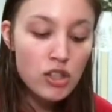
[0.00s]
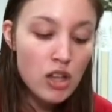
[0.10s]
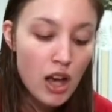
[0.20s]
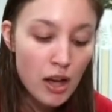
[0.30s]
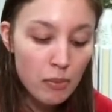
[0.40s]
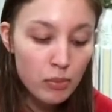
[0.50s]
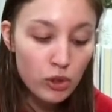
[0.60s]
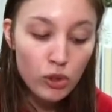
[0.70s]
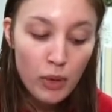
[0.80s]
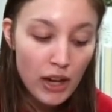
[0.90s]
some
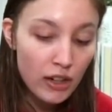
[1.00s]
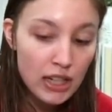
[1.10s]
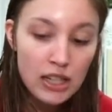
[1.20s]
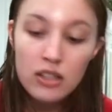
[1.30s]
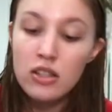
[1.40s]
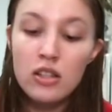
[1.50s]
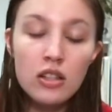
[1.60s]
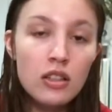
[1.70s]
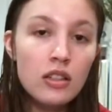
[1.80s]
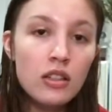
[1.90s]
blueberries.
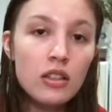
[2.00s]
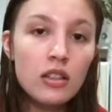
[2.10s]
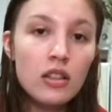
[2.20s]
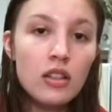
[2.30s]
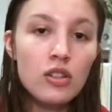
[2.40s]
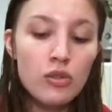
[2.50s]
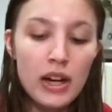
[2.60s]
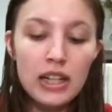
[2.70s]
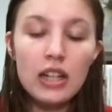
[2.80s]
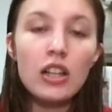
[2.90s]
Do
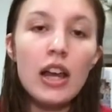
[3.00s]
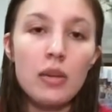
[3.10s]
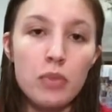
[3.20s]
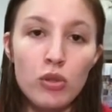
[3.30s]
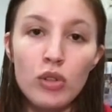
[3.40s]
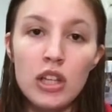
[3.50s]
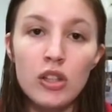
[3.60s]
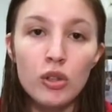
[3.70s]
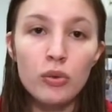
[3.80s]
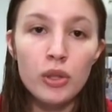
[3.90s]
I need to like beauty
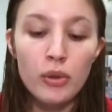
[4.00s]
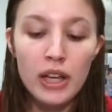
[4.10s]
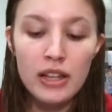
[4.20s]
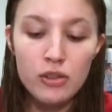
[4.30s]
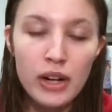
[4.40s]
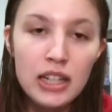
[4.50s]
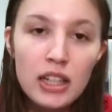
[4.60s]
guru it? Do I